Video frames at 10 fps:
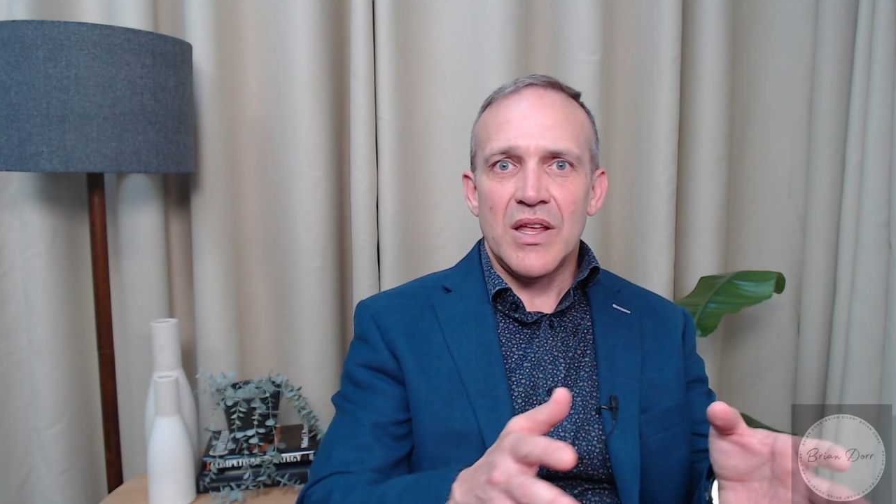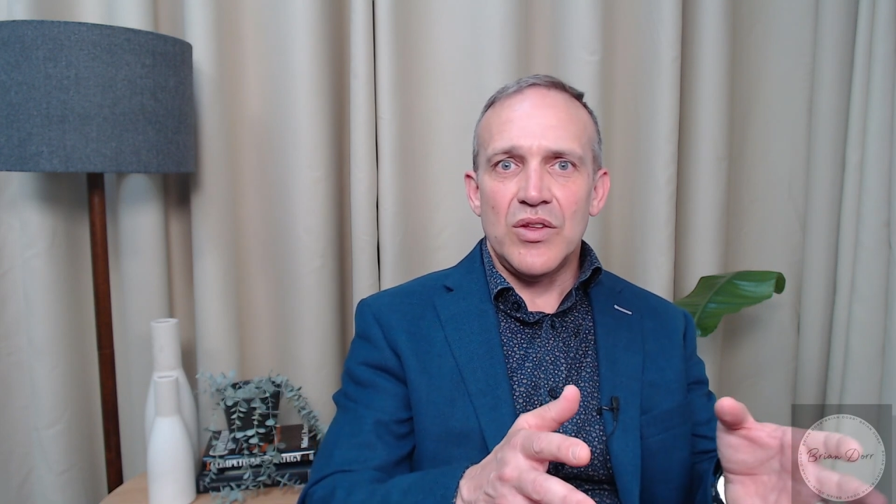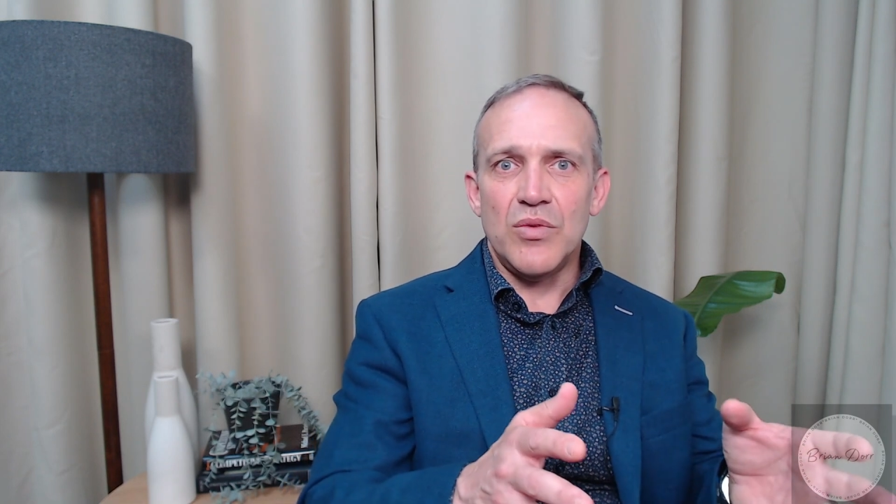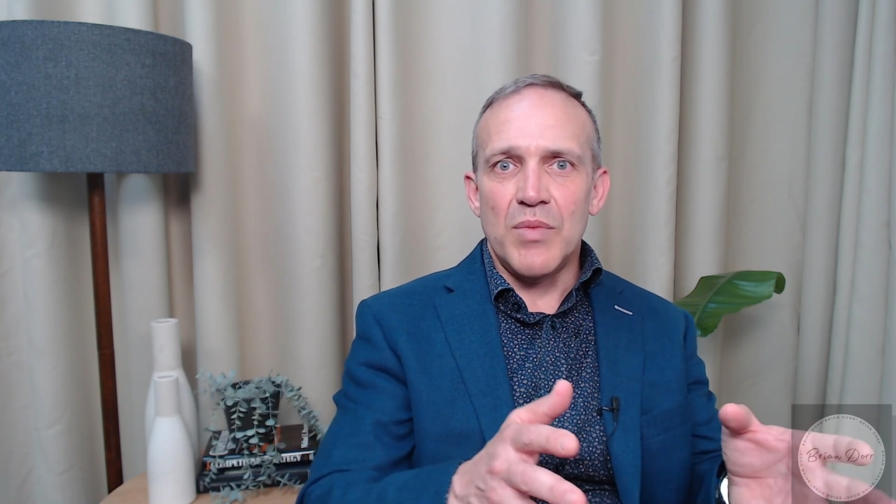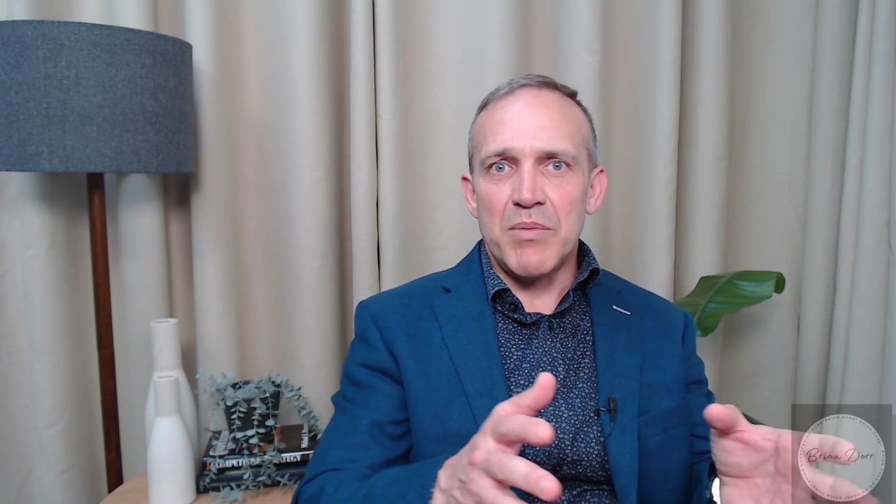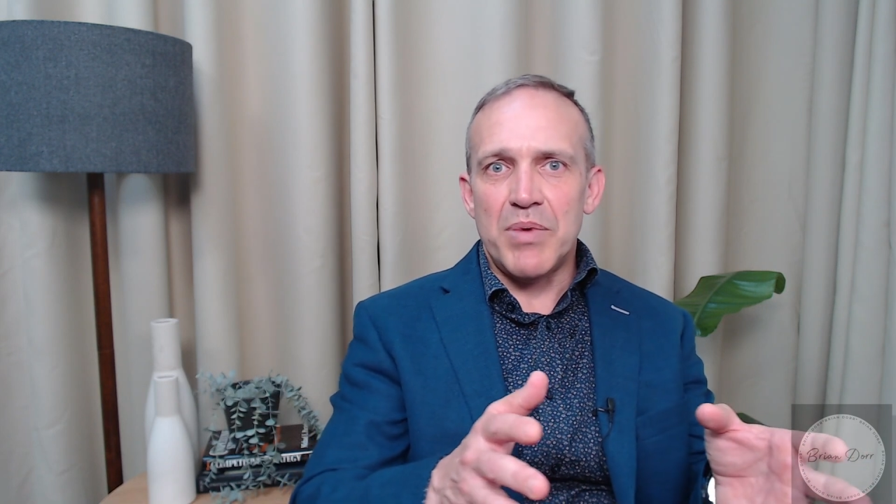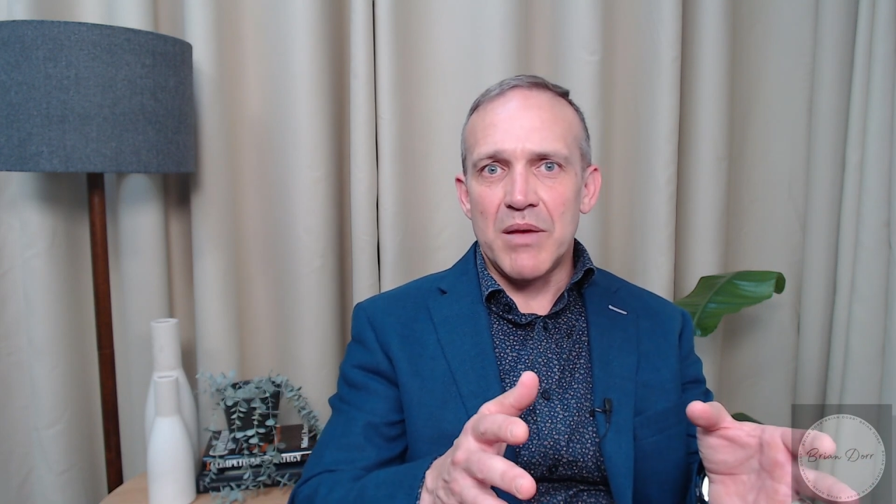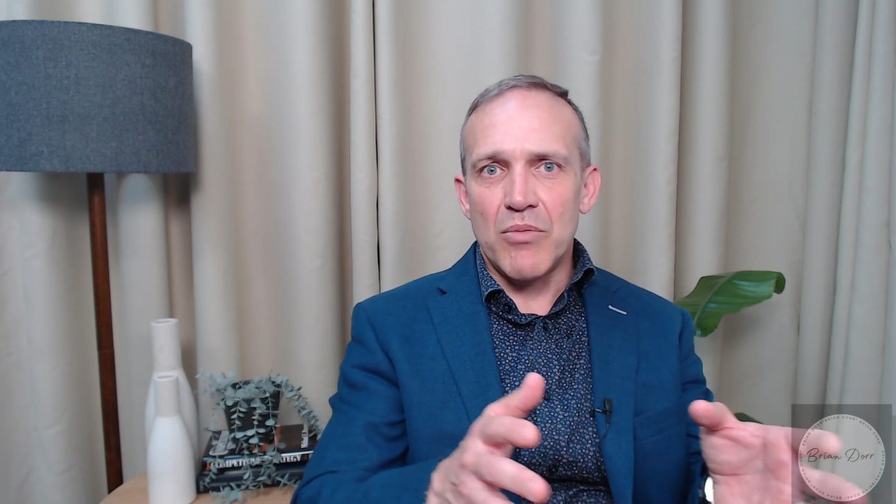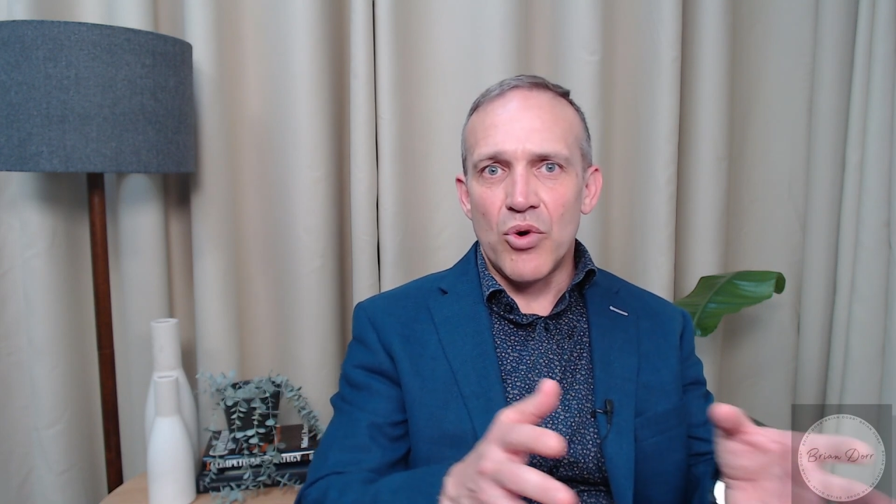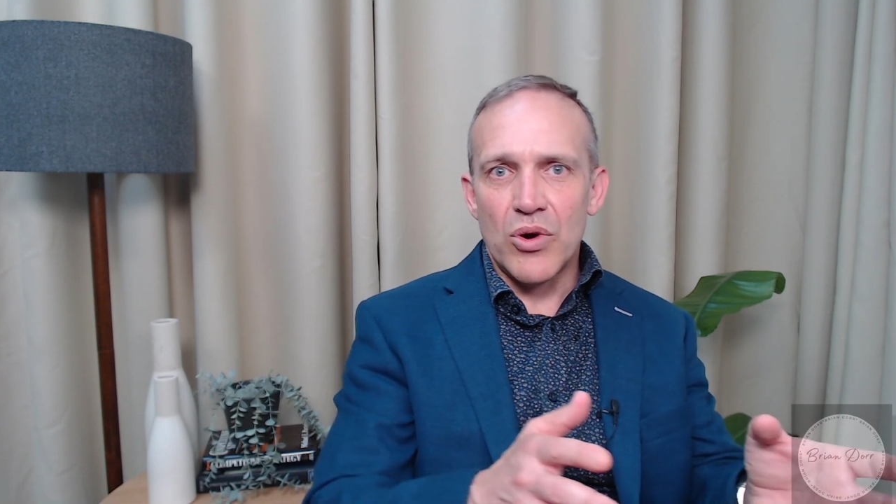you may pay
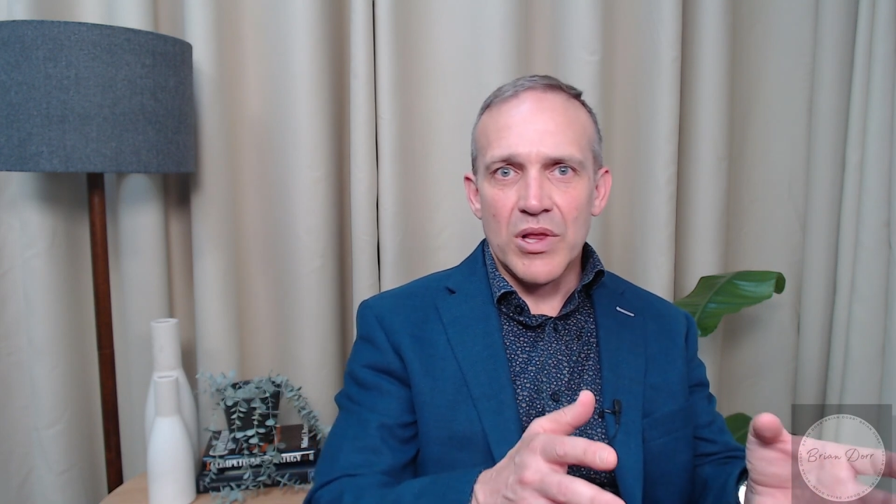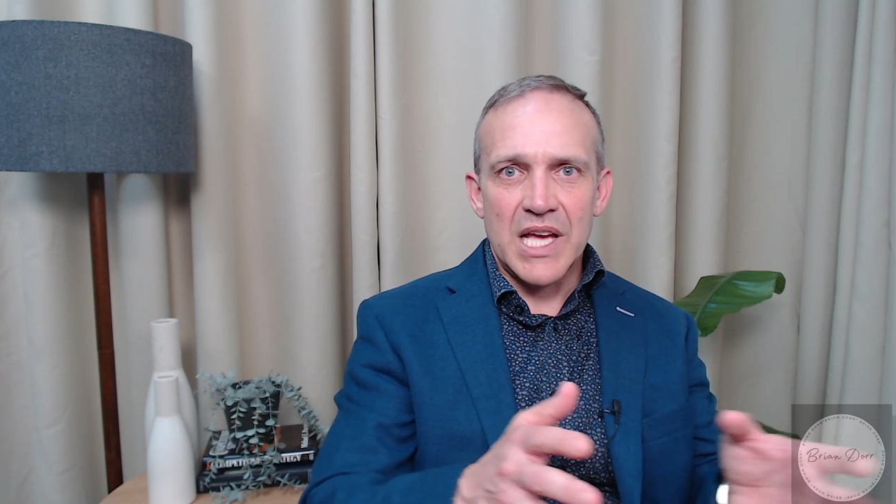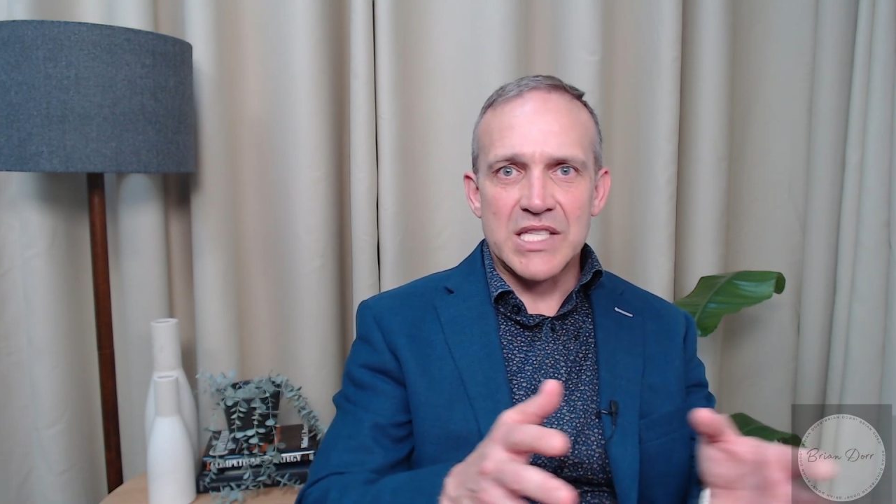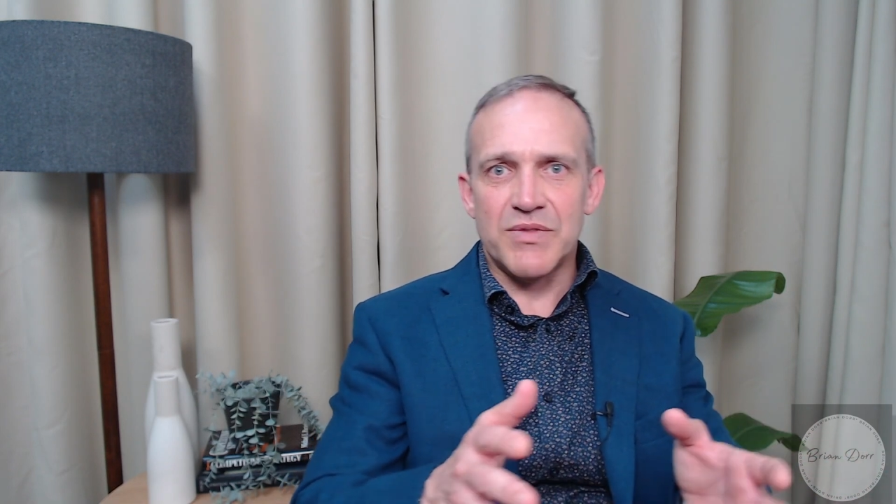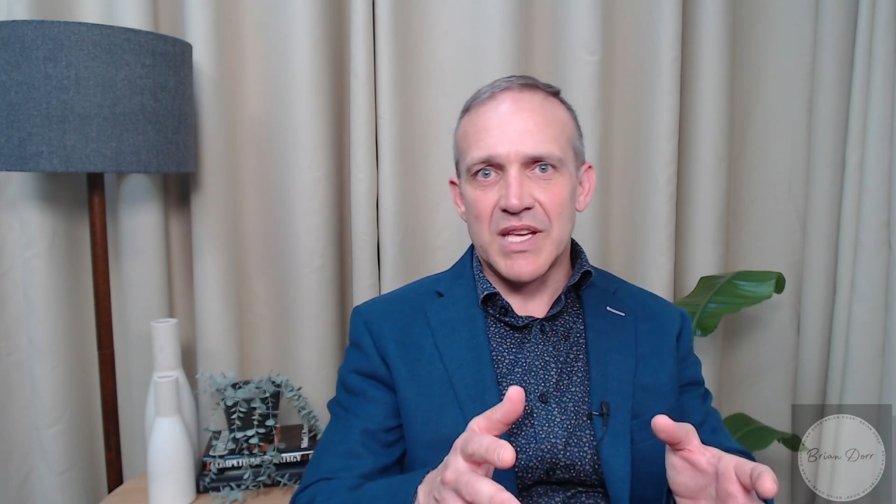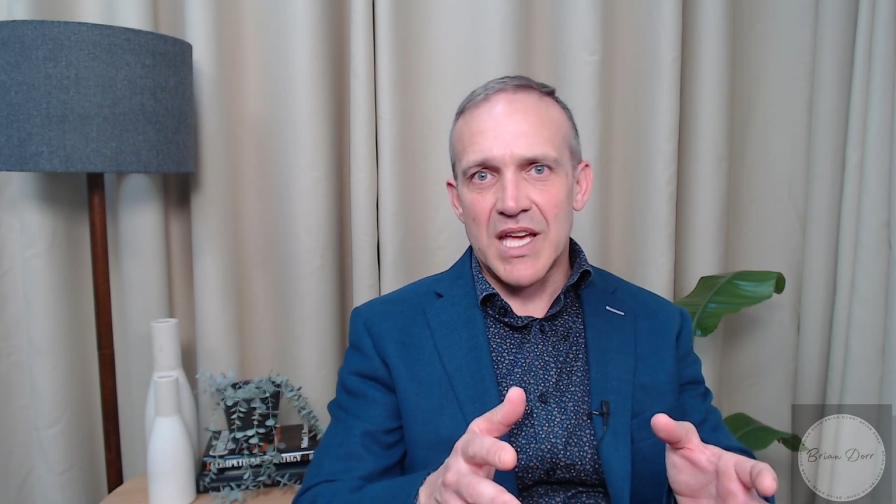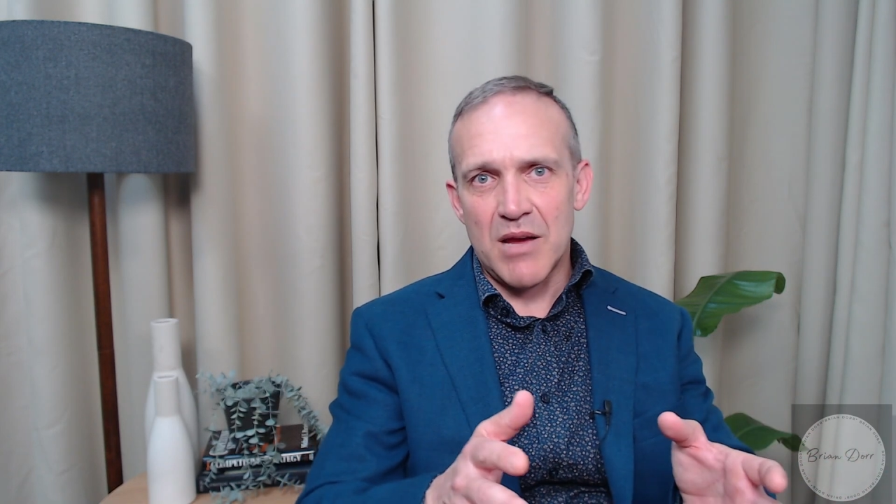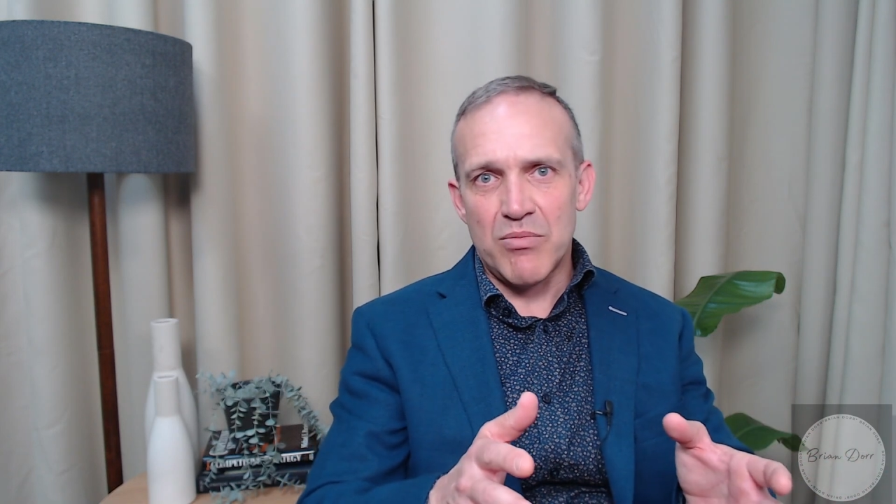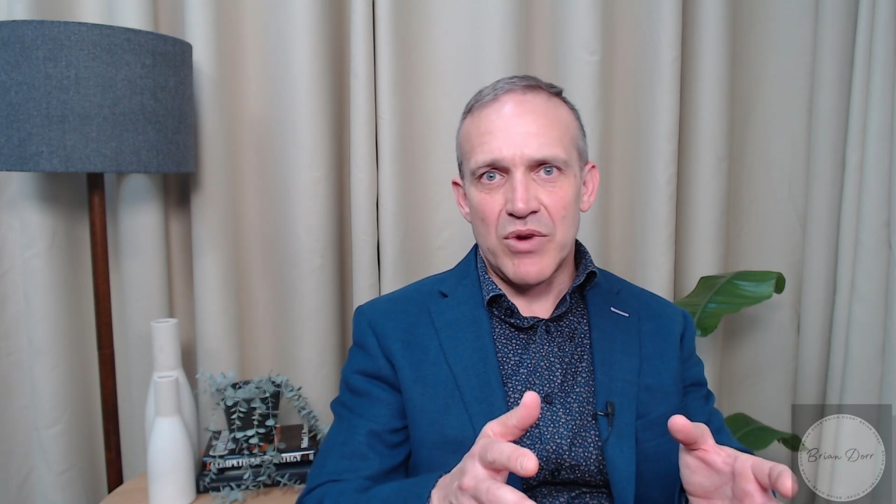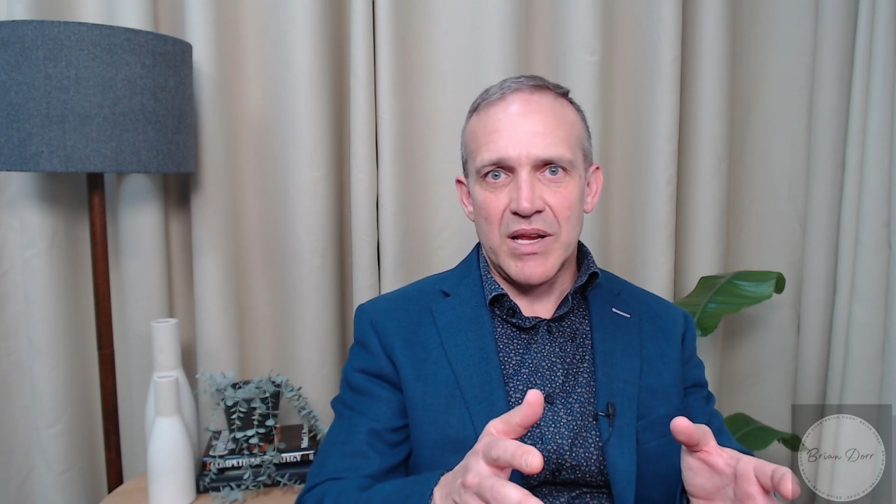more or less for the
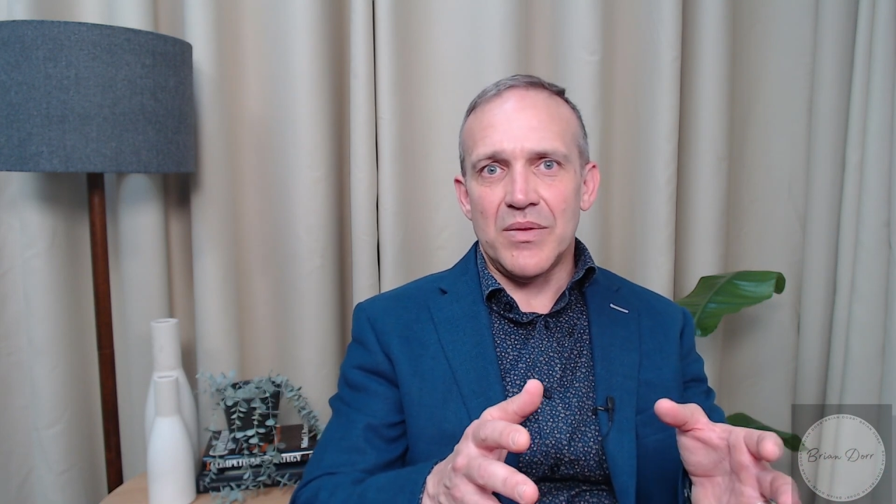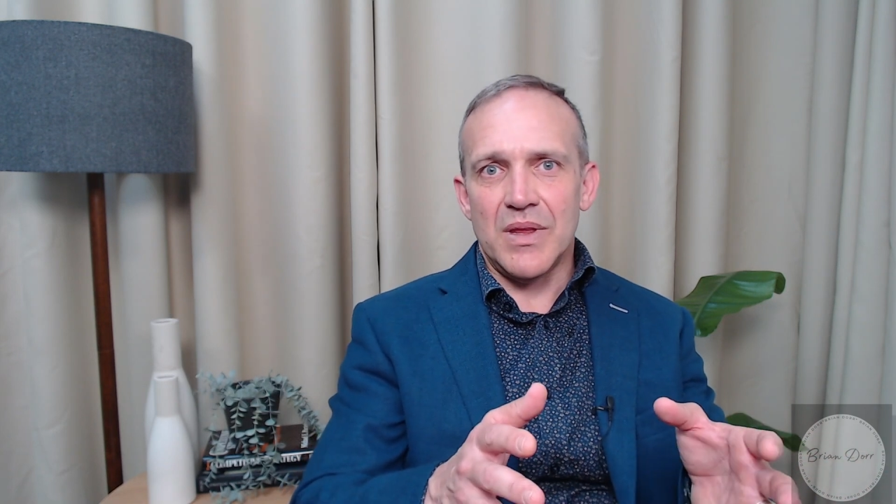cap rate.